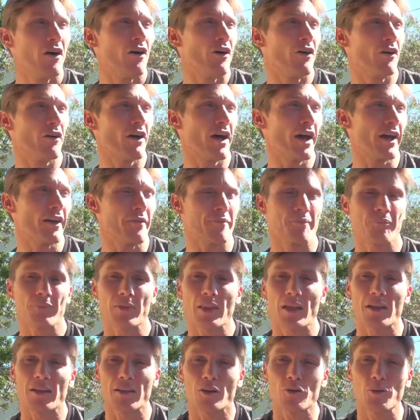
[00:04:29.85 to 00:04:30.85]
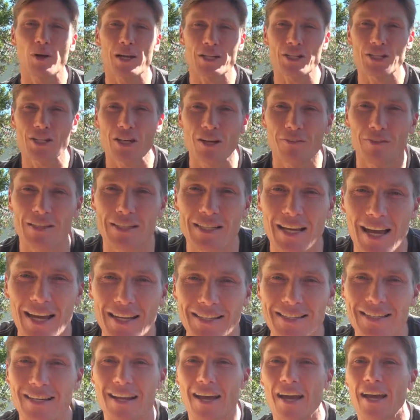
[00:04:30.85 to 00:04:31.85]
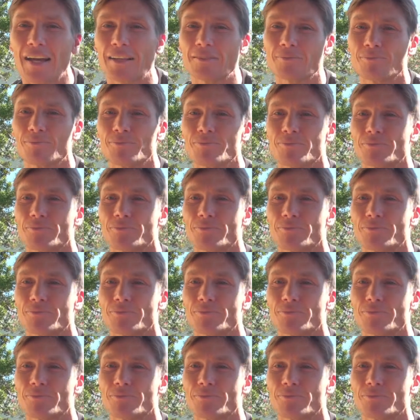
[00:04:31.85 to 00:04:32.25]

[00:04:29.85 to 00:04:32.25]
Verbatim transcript: All right, question of the day today.